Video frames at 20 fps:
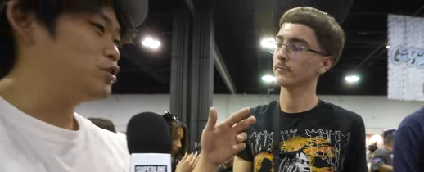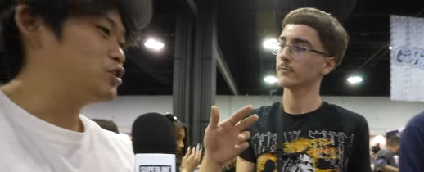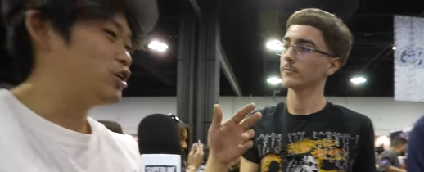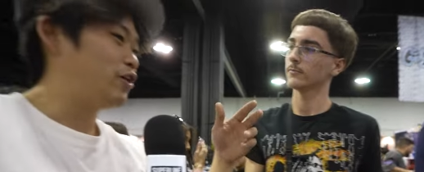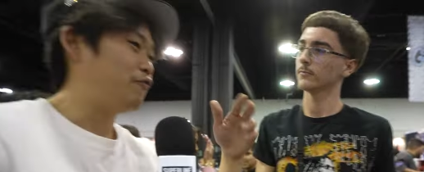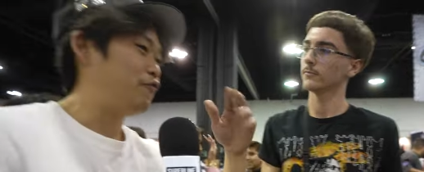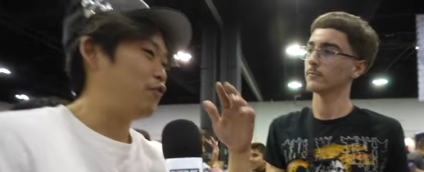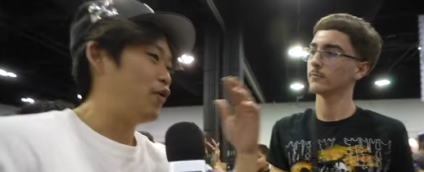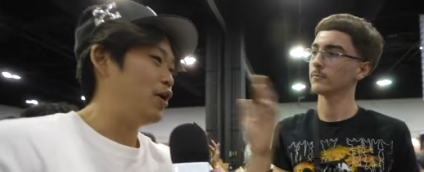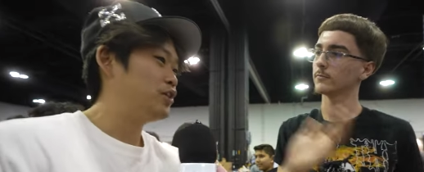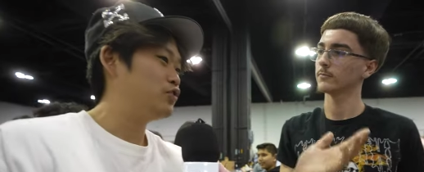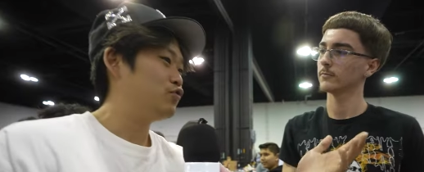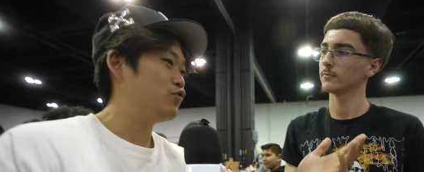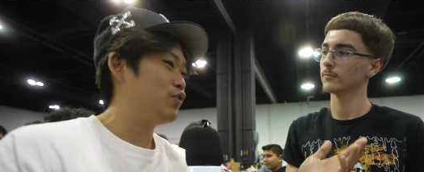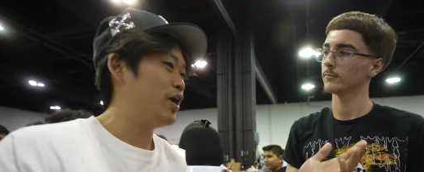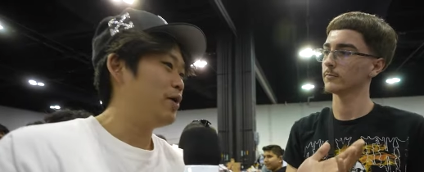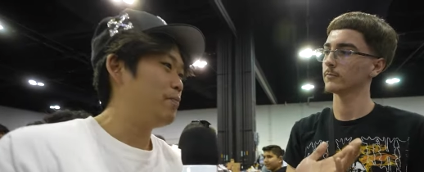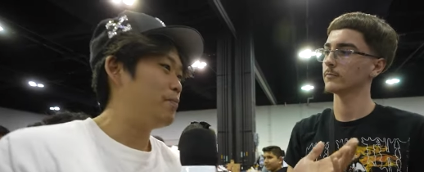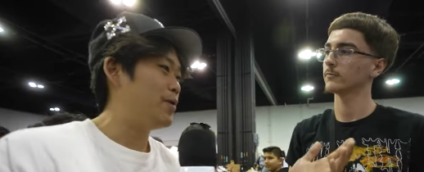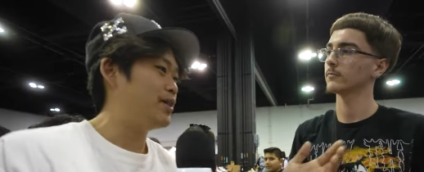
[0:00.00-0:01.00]
Speaker 1: was your
Speaker 2: first
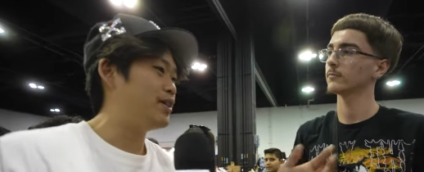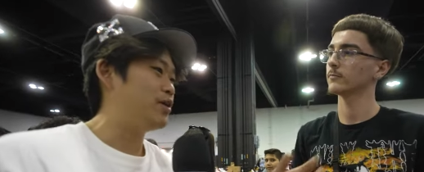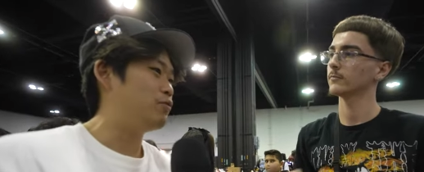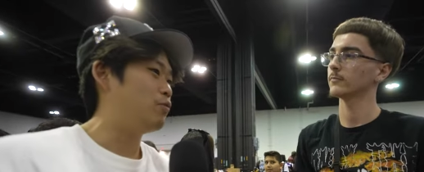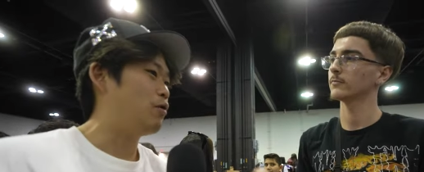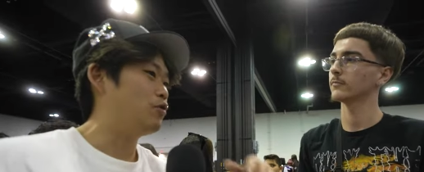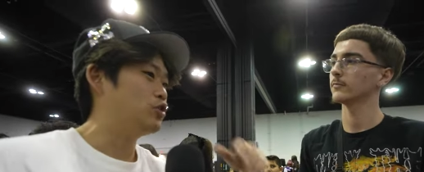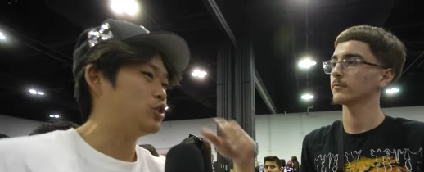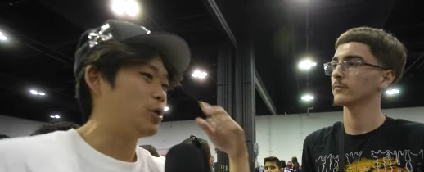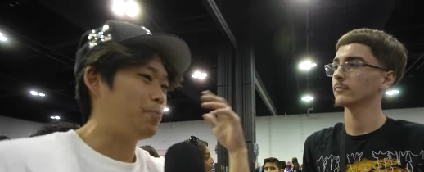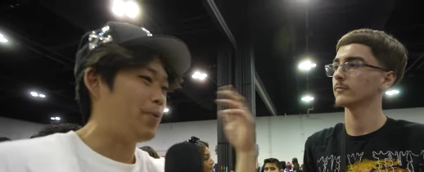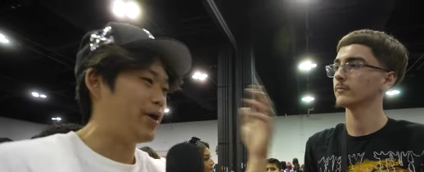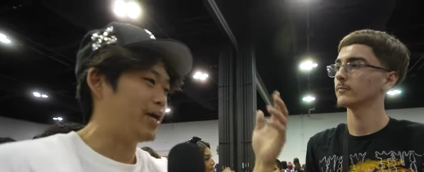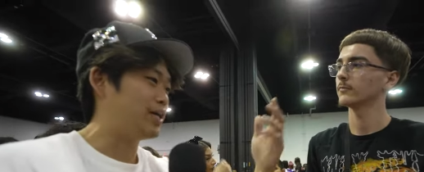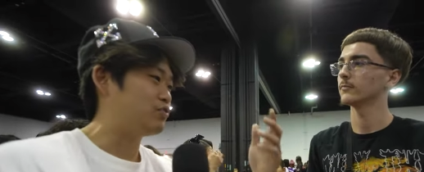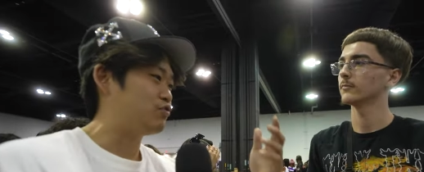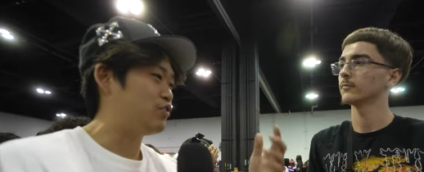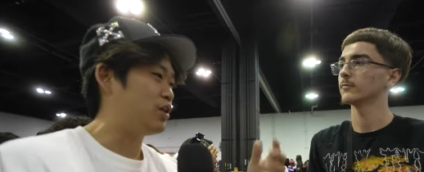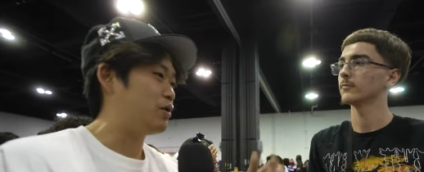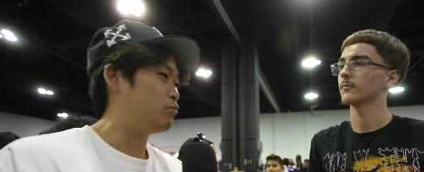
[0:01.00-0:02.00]
flip, and then what was your
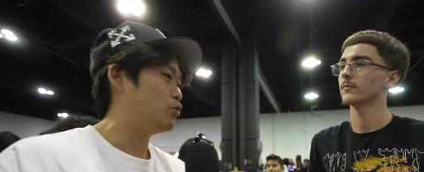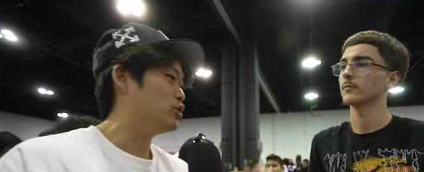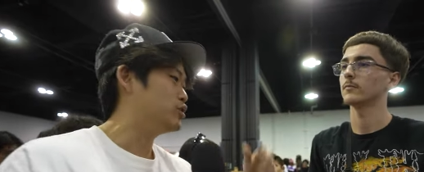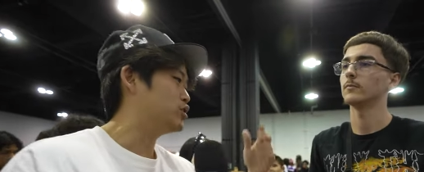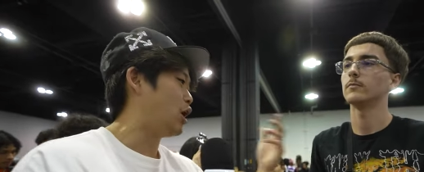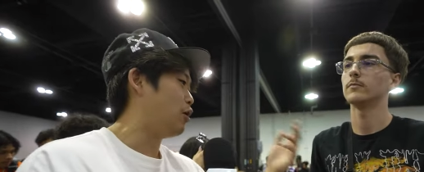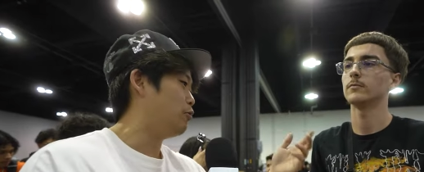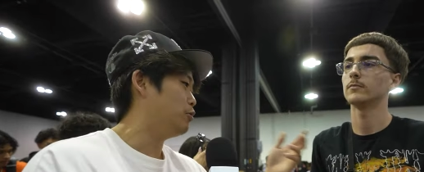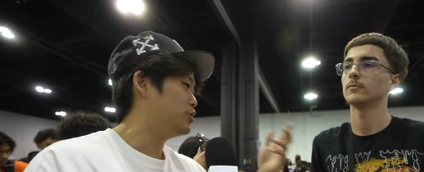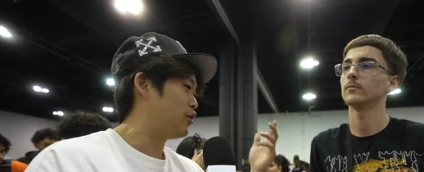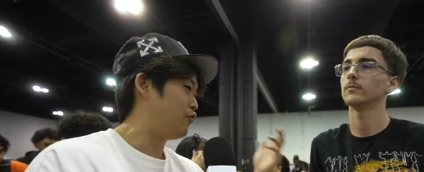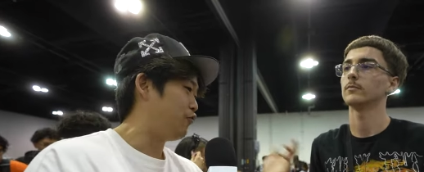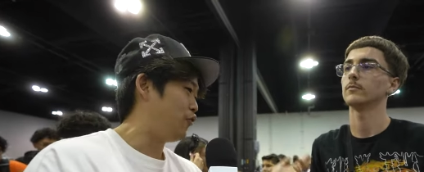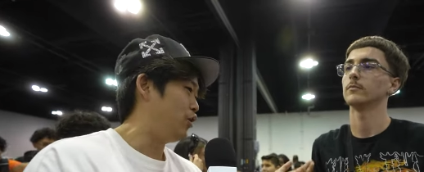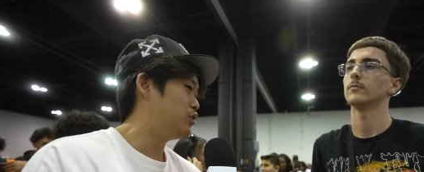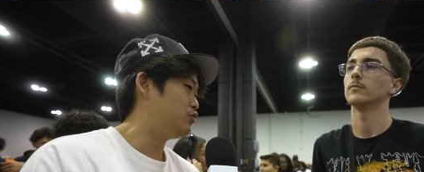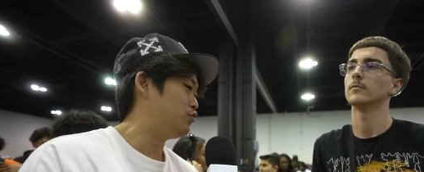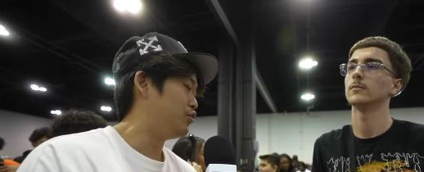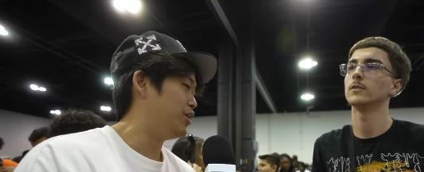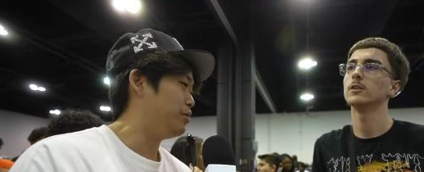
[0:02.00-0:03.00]
biggest flip? We'll start with your
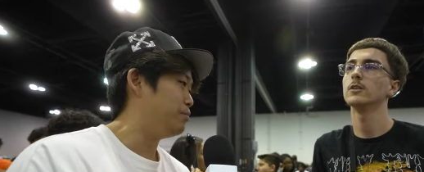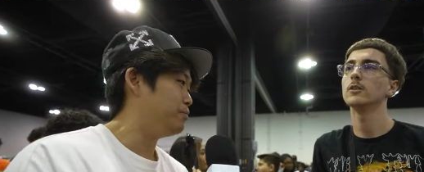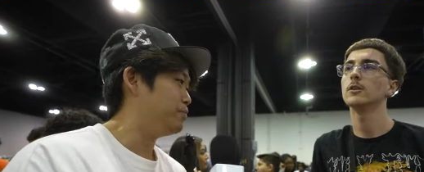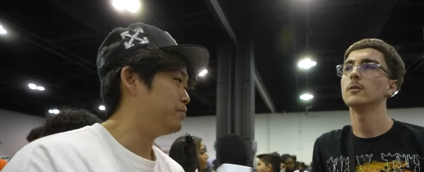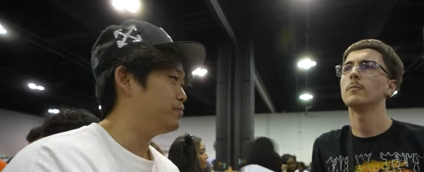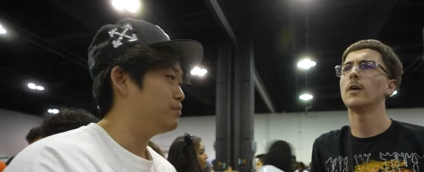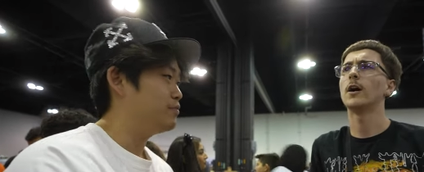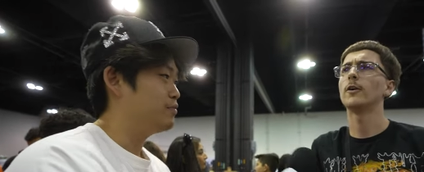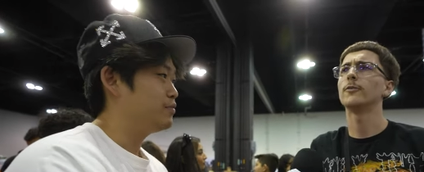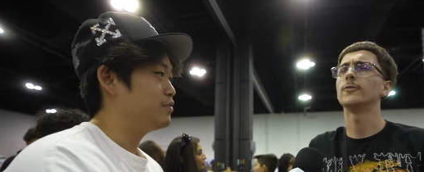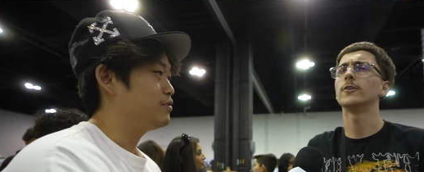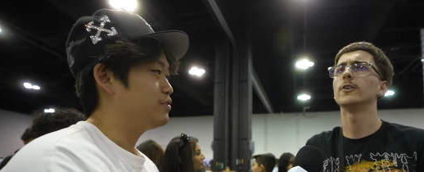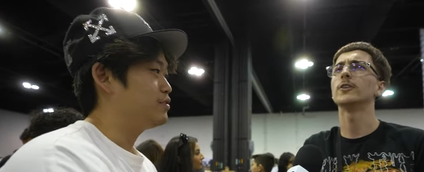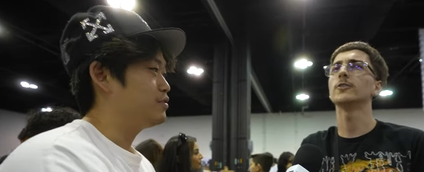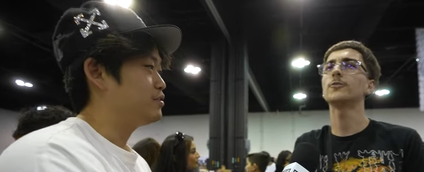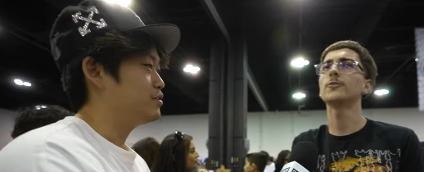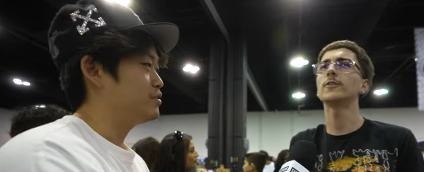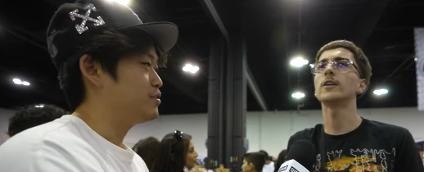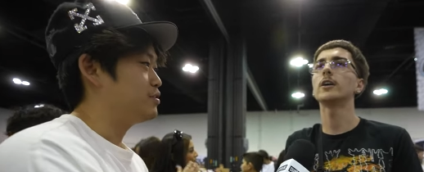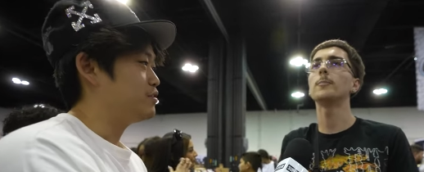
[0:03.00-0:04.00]
first flip.
Speaker 1: My
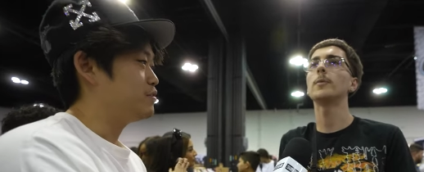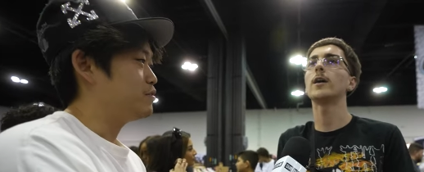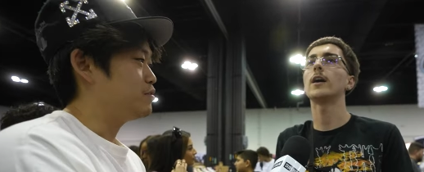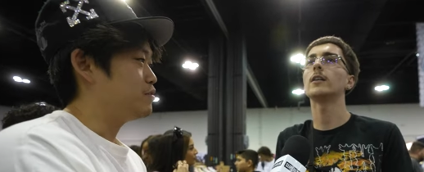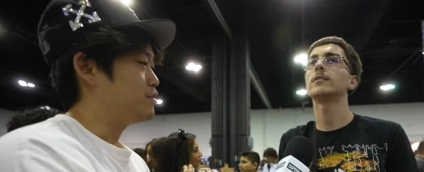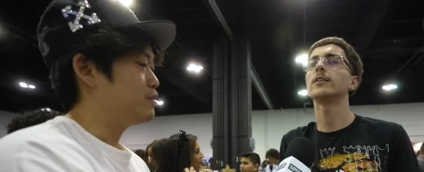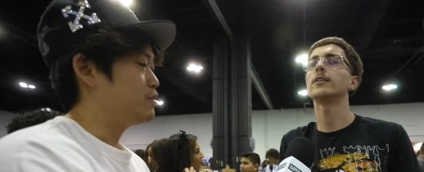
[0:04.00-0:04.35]
first flip, I